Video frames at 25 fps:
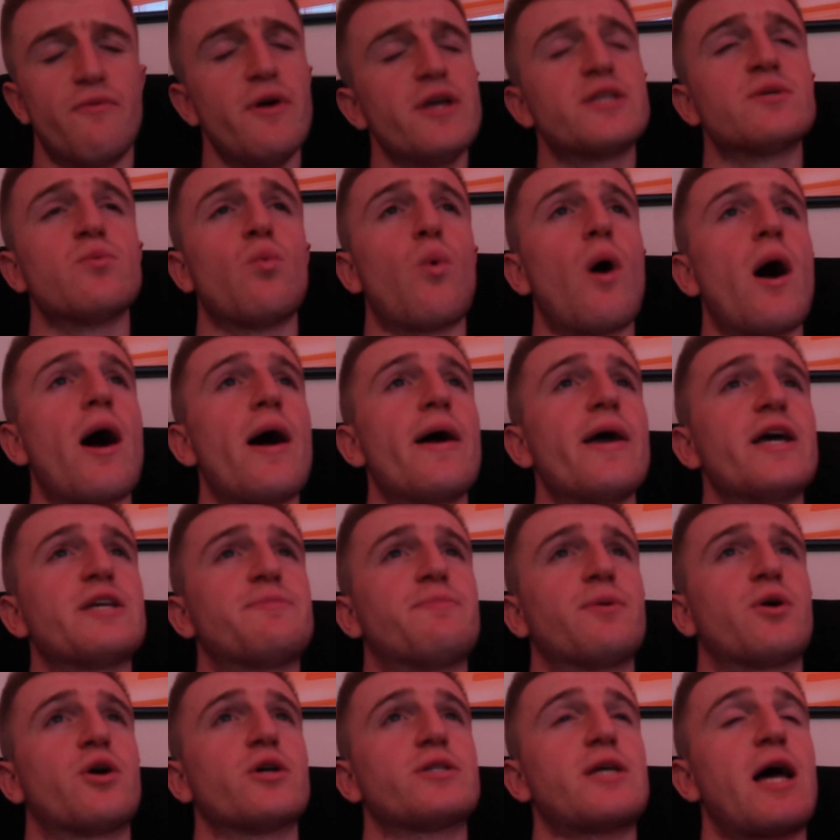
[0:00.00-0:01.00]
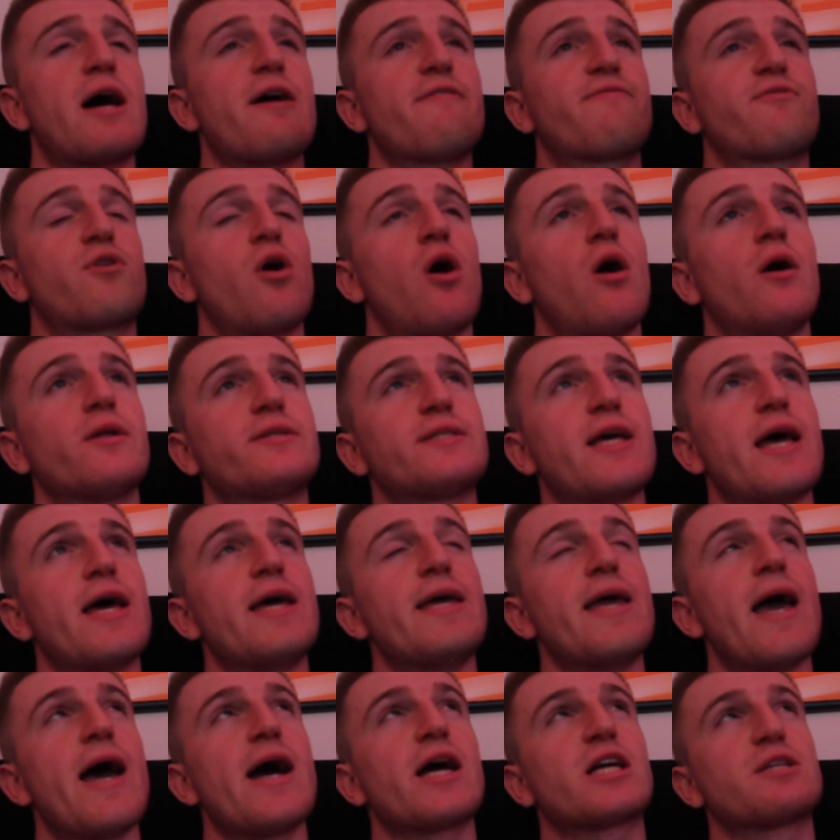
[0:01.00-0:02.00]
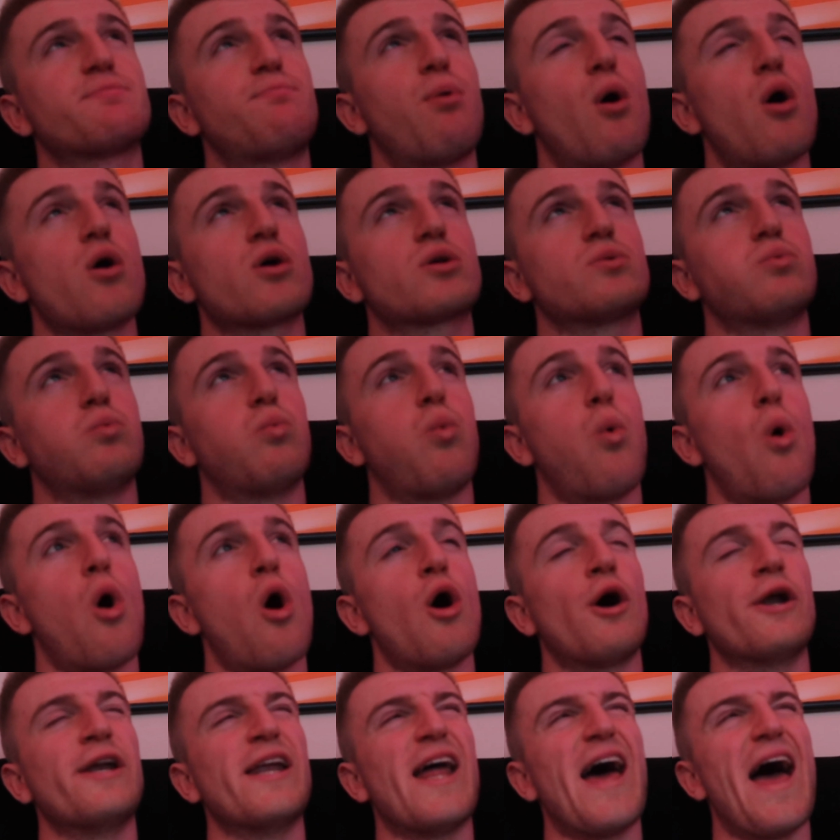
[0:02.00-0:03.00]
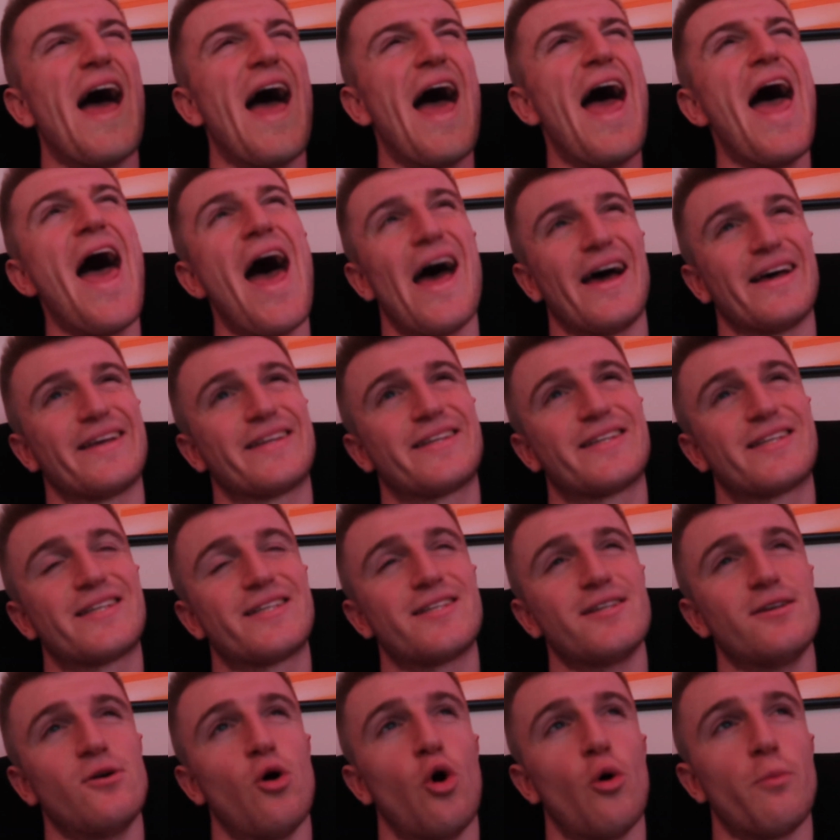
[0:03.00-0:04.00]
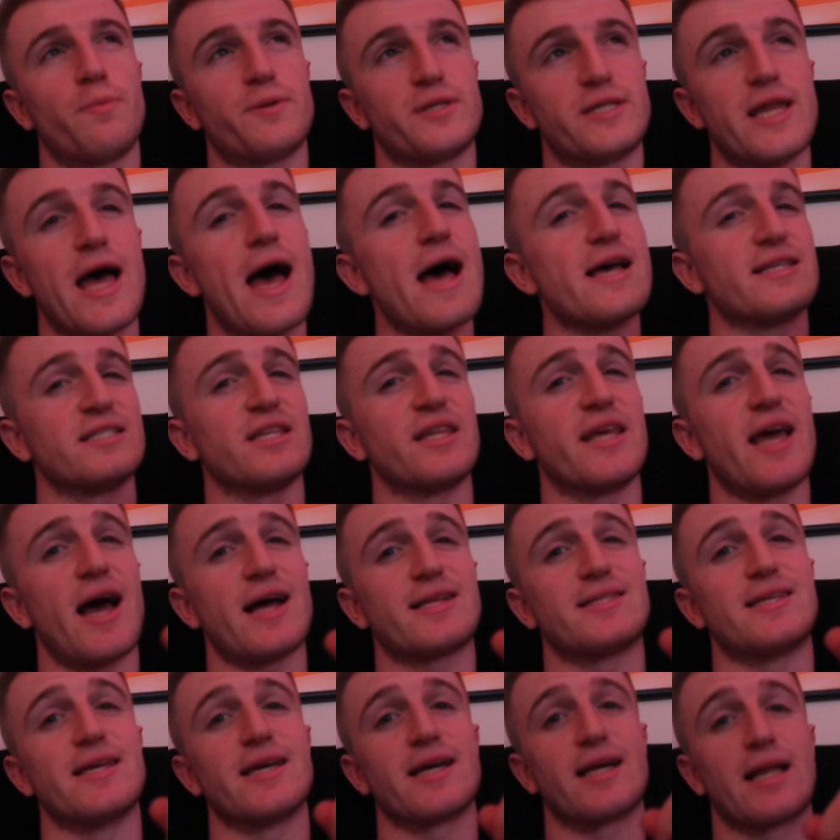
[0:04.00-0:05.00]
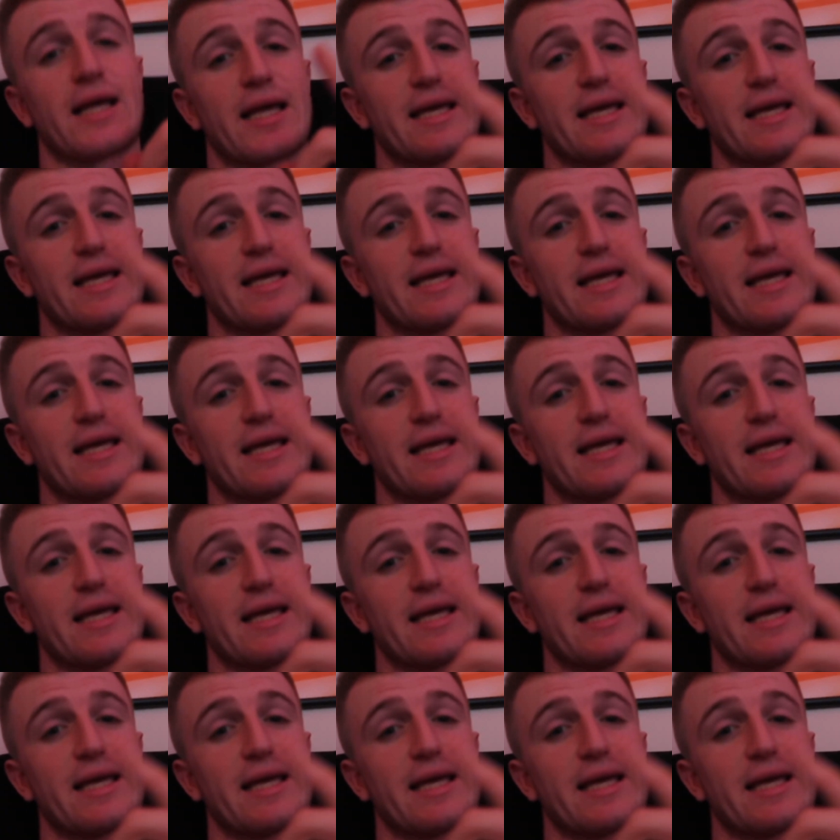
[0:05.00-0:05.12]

The reason why is because I've got a Xbox One S upstairs in the attic.